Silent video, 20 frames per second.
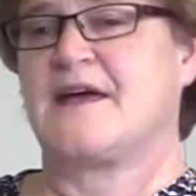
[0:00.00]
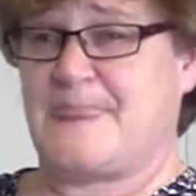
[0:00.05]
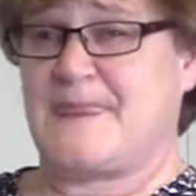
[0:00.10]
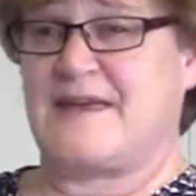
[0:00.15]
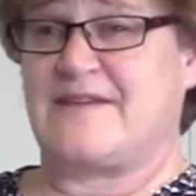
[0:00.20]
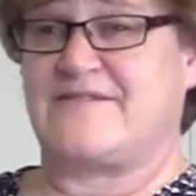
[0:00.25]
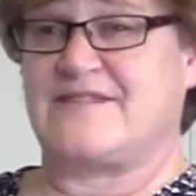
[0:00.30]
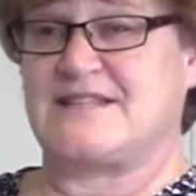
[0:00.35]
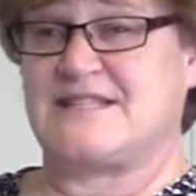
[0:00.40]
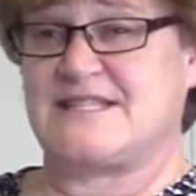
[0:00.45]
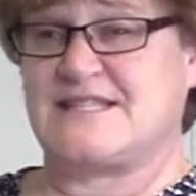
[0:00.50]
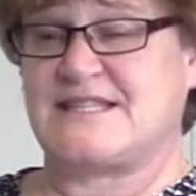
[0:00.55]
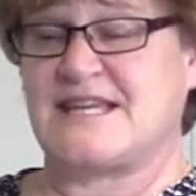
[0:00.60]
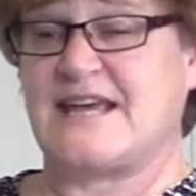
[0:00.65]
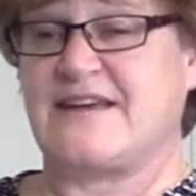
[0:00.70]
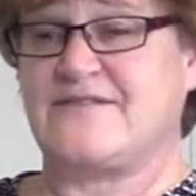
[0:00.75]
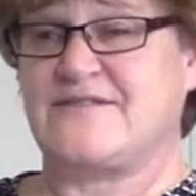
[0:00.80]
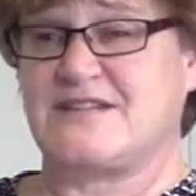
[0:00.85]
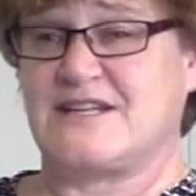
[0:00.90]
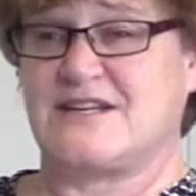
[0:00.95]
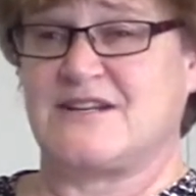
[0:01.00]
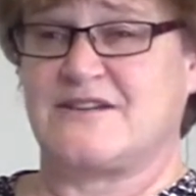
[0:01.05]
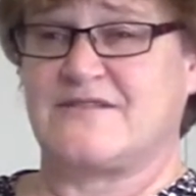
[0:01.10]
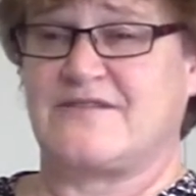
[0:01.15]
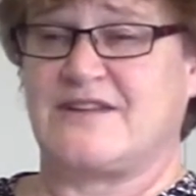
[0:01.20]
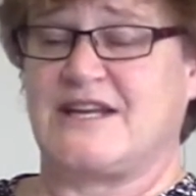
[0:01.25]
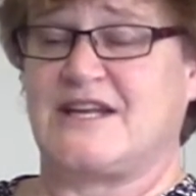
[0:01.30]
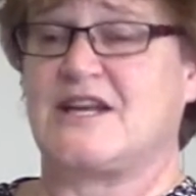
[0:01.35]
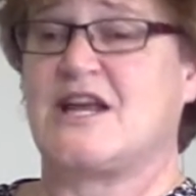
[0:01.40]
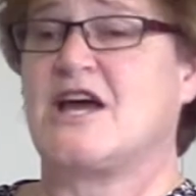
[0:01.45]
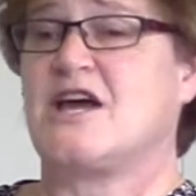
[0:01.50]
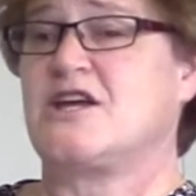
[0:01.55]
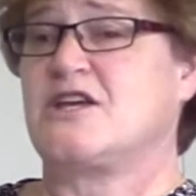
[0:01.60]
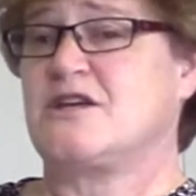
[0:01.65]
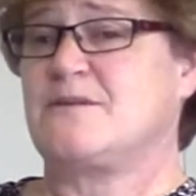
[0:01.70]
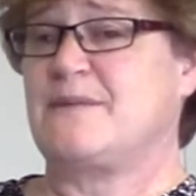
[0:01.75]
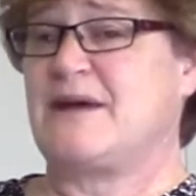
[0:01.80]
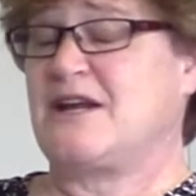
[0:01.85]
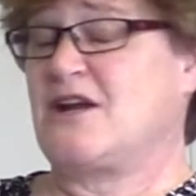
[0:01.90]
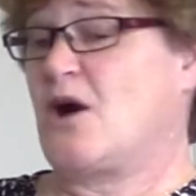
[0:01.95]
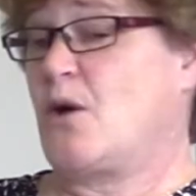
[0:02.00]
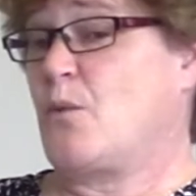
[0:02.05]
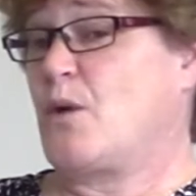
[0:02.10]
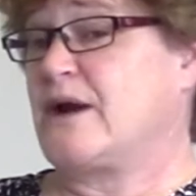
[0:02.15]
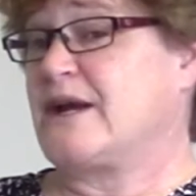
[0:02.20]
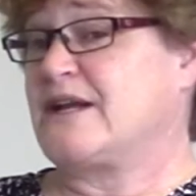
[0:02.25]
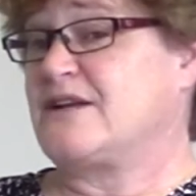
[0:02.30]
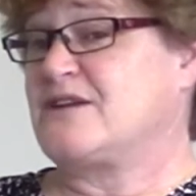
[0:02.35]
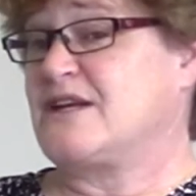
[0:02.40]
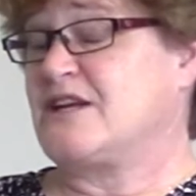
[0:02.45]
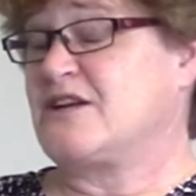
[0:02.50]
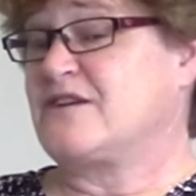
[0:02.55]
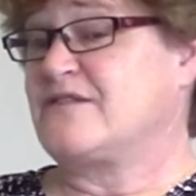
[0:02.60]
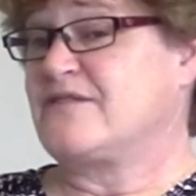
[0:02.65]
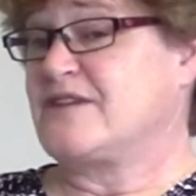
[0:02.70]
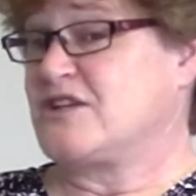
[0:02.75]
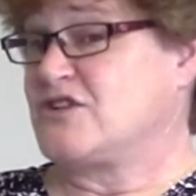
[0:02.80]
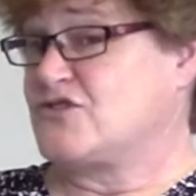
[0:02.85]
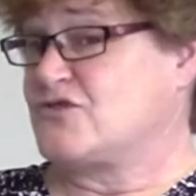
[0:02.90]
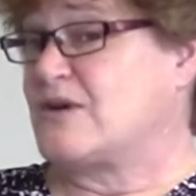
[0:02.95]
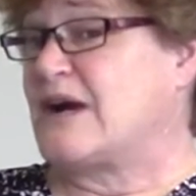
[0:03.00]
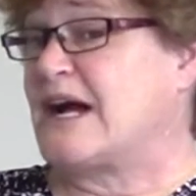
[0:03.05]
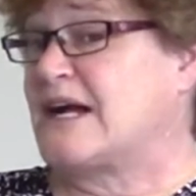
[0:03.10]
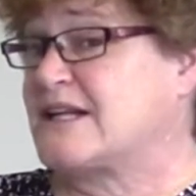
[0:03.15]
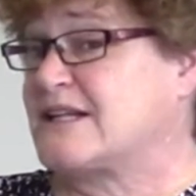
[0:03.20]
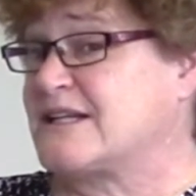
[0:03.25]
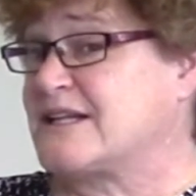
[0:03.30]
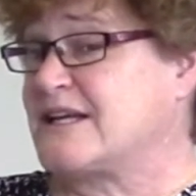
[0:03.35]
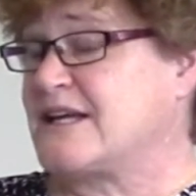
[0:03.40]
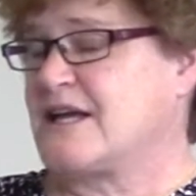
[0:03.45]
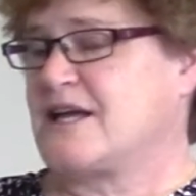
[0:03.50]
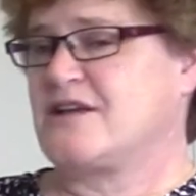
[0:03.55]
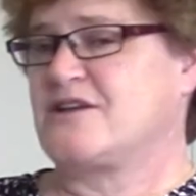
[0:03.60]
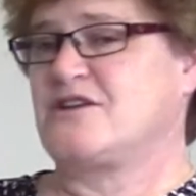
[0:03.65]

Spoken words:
If it's safe to intervene, you may not want to intervene directly.